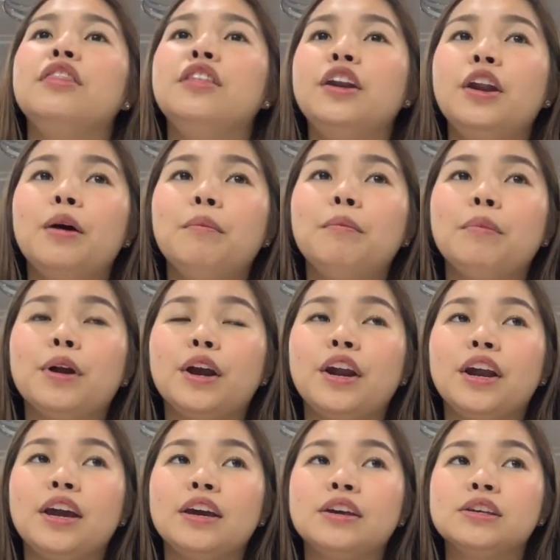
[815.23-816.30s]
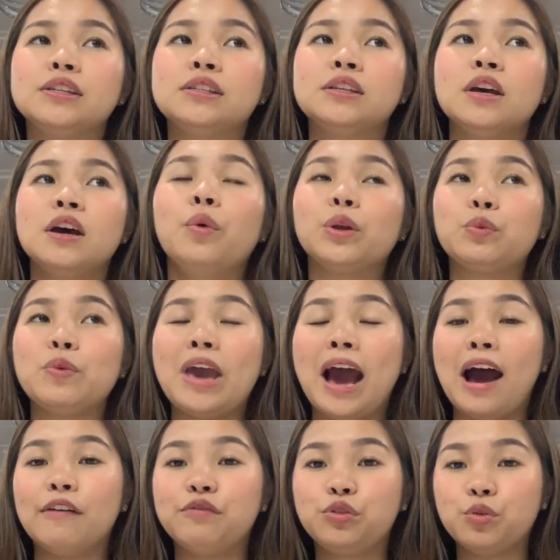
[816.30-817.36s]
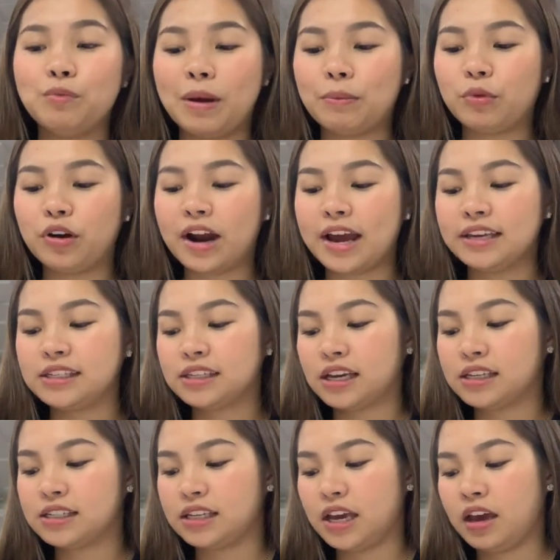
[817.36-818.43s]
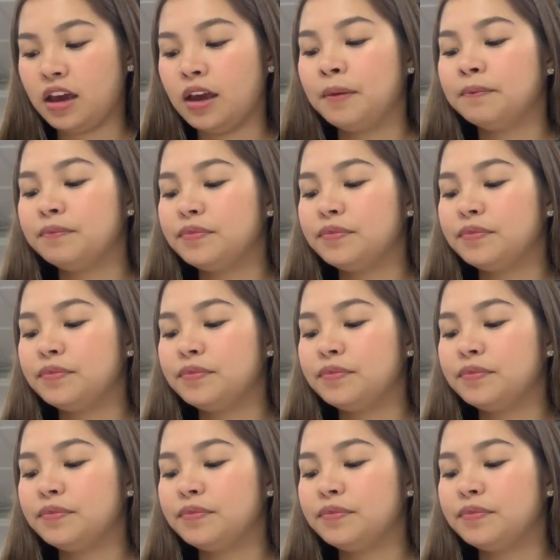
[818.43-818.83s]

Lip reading: The number is what we have to memorize kasi